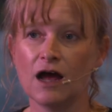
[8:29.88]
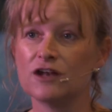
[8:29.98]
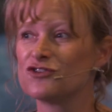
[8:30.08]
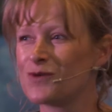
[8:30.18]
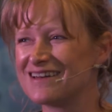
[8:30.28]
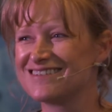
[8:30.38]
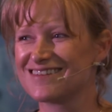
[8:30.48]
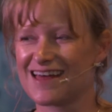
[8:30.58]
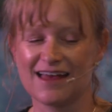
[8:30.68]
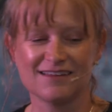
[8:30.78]
And to add
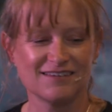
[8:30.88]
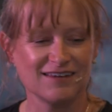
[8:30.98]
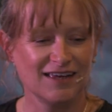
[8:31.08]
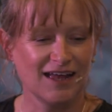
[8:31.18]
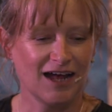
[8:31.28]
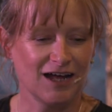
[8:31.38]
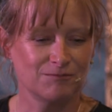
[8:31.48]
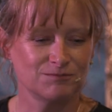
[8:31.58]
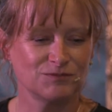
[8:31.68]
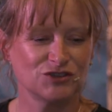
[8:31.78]
to that,
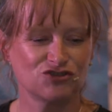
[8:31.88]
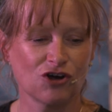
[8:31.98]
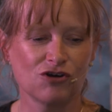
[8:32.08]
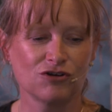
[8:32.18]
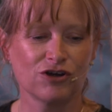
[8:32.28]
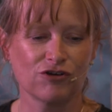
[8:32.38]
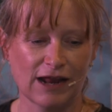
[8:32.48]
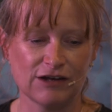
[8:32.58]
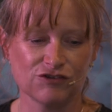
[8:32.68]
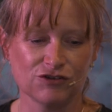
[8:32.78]
strong
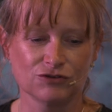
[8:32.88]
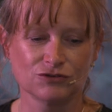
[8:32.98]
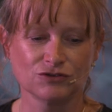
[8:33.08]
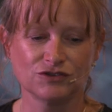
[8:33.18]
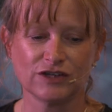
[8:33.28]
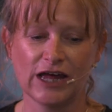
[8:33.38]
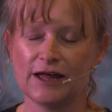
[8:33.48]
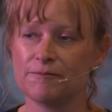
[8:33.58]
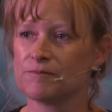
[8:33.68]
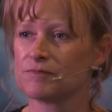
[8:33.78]
credentials.
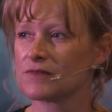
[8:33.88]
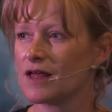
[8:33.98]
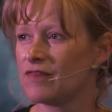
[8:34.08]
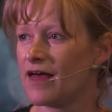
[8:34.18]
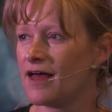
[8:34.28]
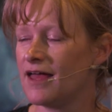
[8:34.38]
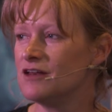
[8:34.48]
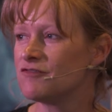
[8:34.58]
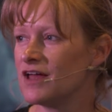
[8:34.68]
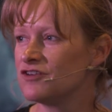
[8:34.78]
Their
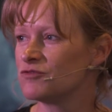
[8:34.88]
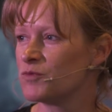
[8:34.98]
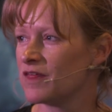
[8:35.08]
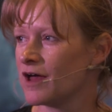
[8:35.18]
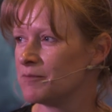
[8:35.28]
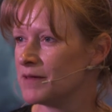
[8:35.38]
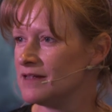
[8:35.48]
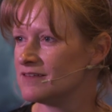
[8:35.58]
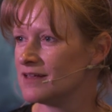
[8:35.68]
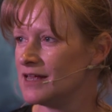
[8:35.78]
innovation with
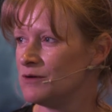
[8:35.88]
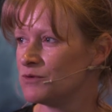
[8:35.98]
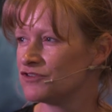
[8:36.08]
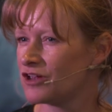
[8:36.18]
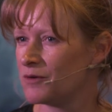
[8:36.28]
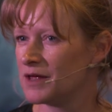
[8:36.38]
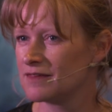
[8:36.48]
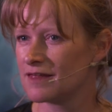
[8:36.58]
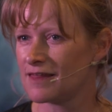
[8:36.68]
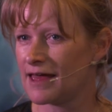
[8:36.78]
IPT was
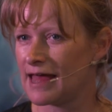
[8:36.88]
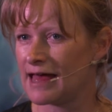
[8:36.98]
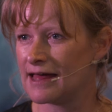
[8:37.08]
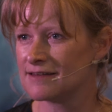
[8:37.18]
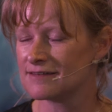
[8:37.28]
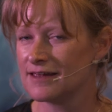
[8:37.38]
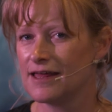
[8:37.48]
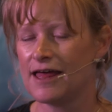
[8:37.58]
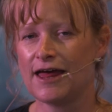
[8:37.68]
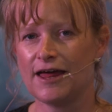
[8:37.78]
showing that they had
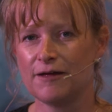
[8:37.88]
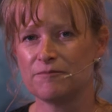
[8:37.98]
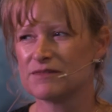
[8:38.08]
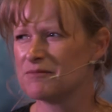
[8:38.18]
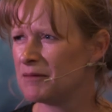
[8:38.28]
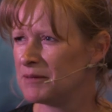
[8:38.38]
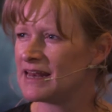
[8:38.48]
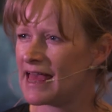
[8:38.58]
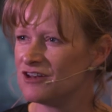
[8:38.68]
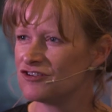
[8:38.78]
maybe
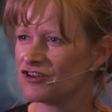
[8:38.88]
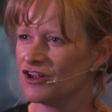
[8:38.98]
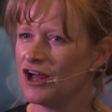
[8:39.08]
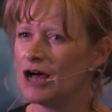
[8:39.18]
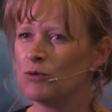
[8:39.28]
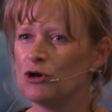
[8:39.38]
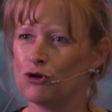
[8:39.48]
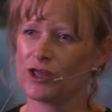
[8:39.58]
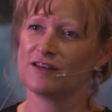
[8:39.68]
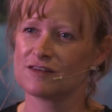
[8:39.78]
an edge and were
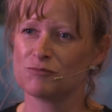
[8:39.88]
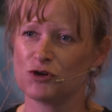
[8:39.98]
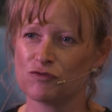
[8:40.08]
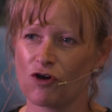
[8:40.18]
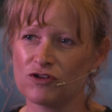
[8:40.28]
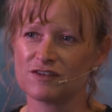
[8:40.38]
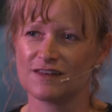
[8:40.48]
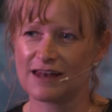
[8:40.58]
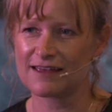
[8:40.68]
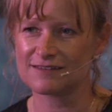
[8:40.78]
looking to move on
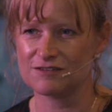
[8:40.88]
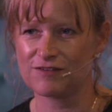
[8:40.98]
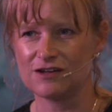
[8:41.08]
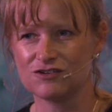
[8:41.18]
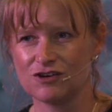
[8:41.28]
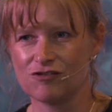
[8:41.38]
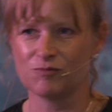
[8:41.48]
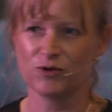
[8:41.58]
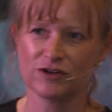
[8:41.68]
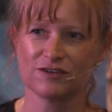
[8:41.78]
to the next adventure
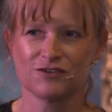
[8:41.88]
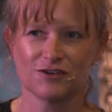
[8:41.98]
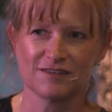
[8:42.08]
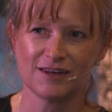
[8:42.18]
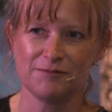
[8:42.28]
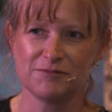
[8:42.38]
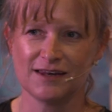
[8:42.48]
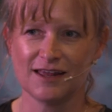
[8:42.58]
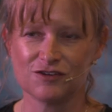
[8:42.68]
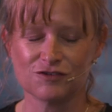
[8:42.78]
and weren't sort of steeped
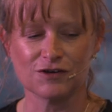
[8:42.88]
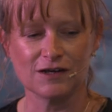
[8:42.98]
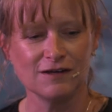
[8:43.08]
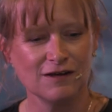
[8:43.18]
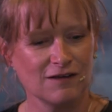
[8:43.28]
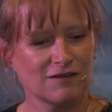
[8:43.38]
in history.